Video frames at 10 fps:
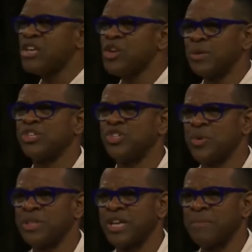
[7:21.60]
I didn't know what to
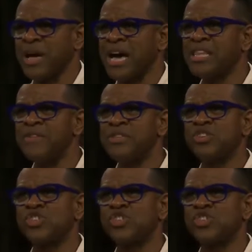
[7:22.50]
do with them. I live in a